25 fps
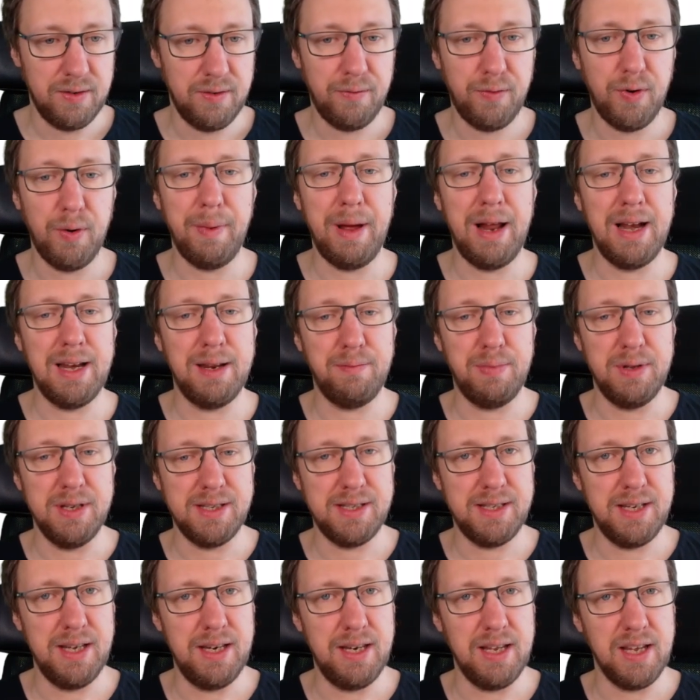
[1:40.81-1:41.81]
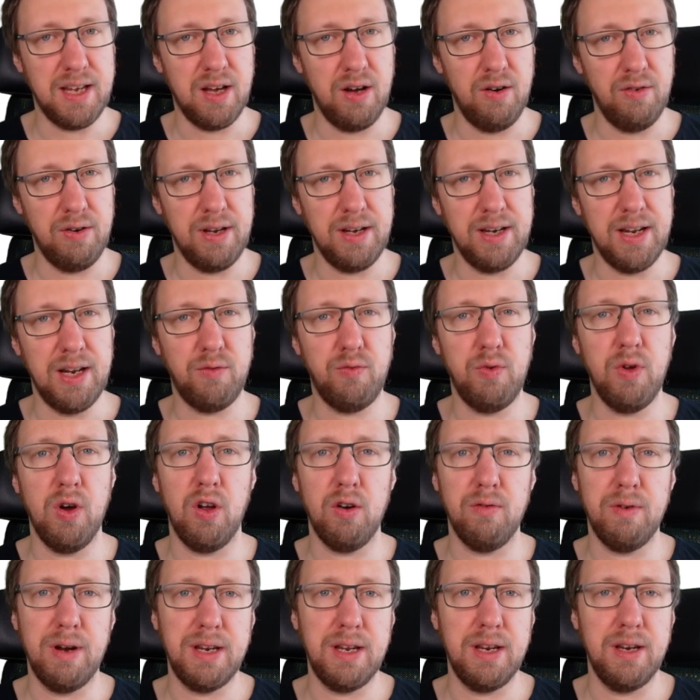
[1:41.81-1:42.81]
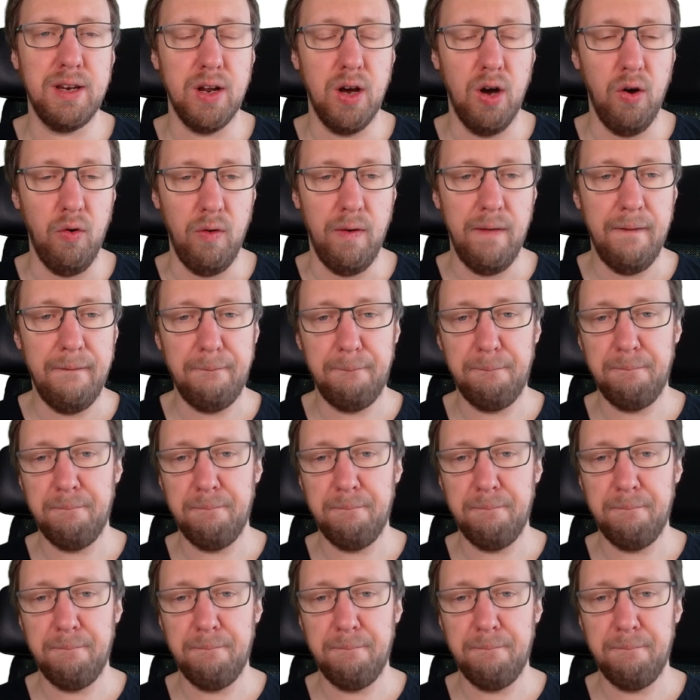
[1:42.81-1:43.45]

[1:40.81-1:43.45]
from LDPC decoding that we already know,